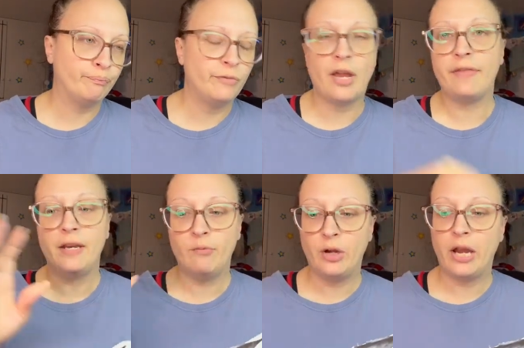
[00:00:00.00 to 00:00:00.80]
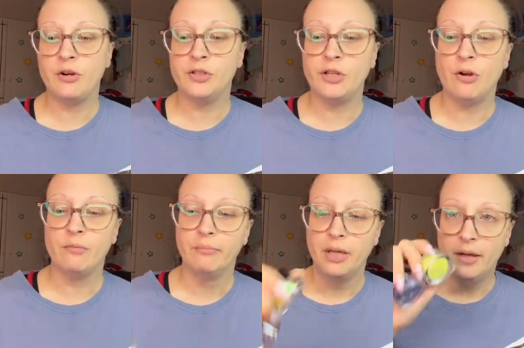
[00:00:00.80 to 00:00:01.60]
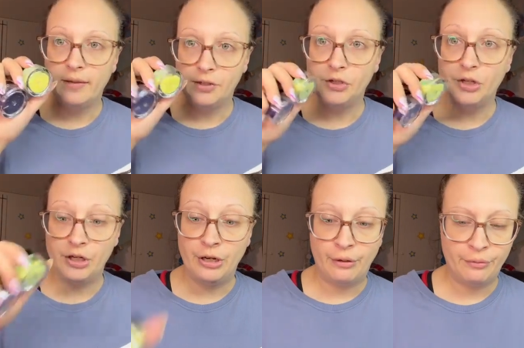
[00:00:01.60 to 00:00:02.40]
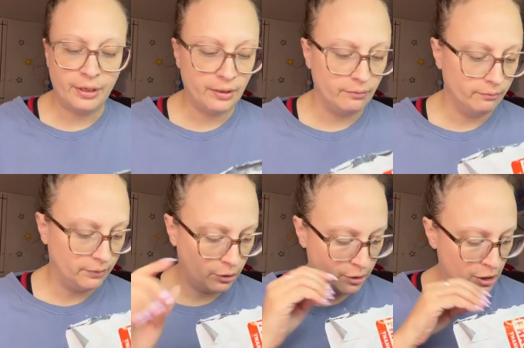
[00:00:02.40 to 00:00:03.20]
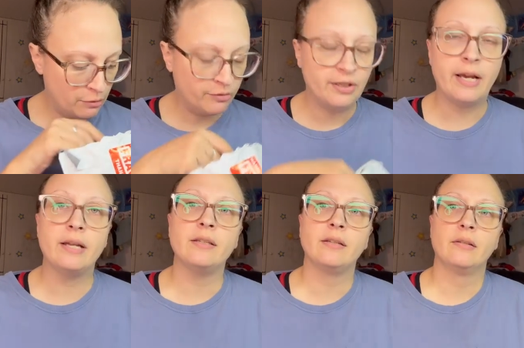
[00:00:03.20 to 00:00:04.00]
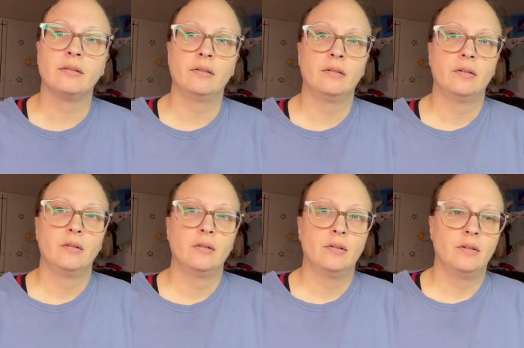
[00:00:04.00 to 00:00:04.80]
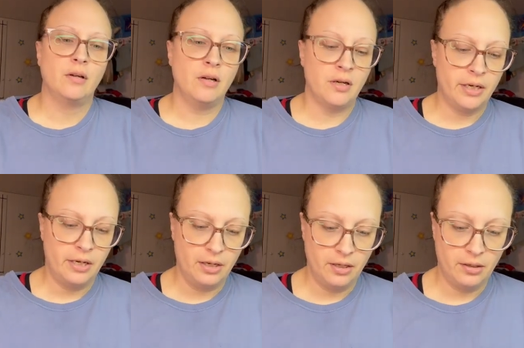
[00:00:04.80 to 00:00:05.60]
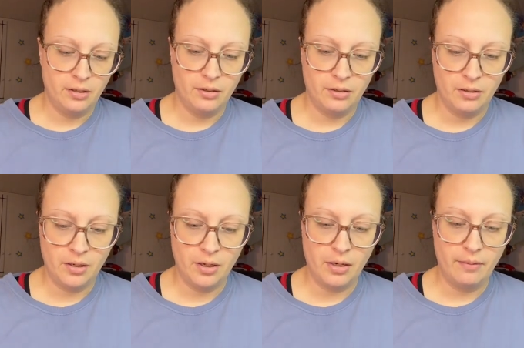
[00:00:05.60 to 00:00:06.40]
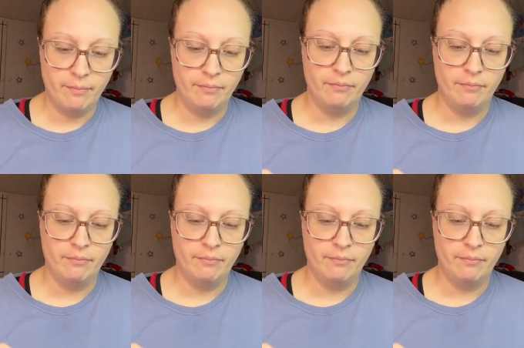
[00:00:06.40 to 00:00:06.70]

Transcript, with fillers: Not that anyone cares, so that's good to know that you can use that on um,